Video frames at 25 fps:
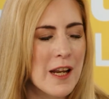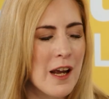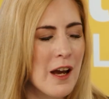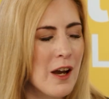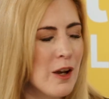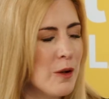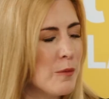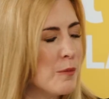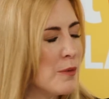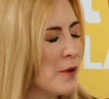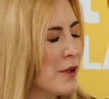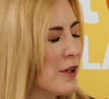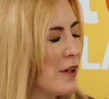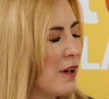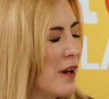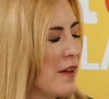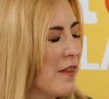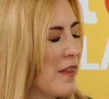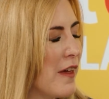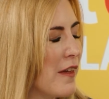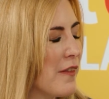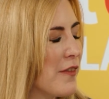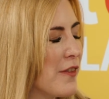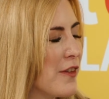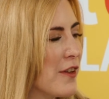hope,
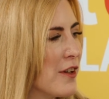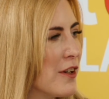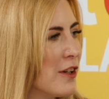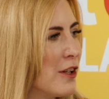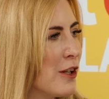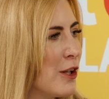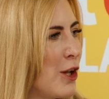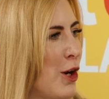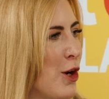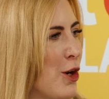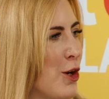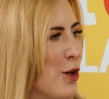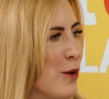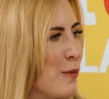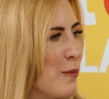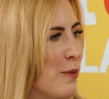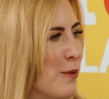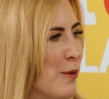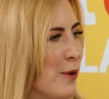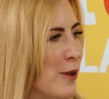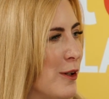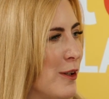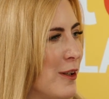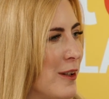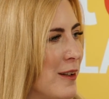that the globe
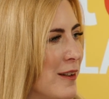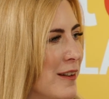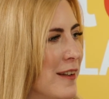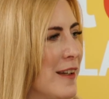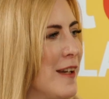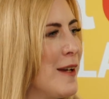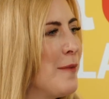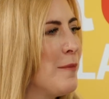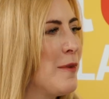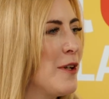will